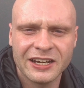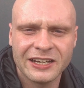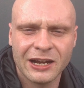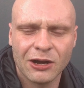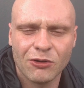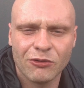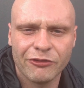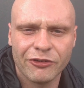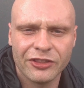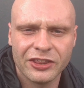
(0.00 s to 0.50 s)
a
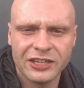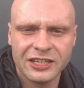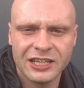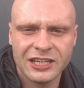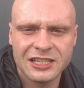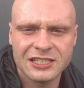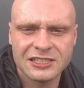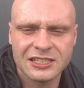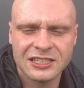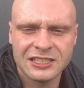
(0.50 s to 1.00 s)
doubt for the
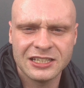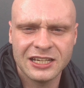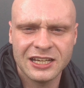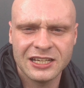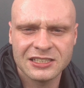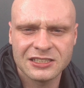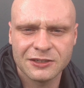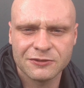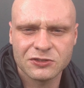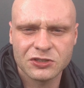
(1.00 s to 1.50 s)
years and
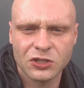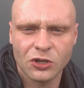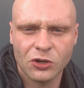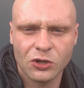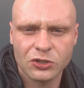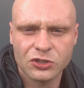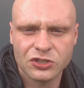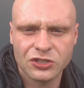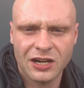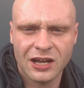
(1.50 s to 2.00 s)
years of
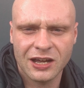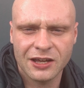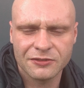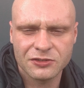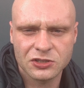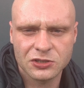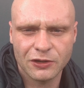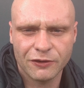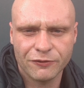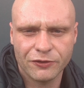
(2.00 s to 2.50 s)
torture I have
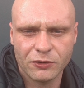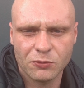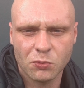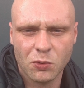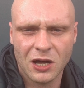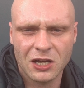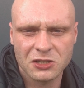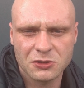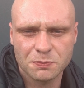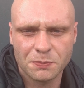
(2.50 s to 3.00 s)
suffered
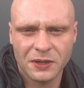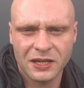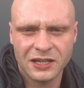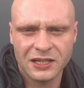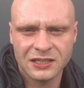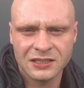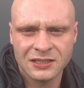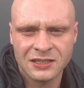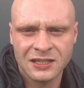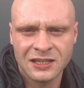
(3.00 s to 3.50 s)
whilst
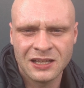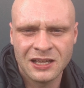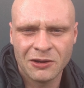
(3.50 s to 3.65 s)
being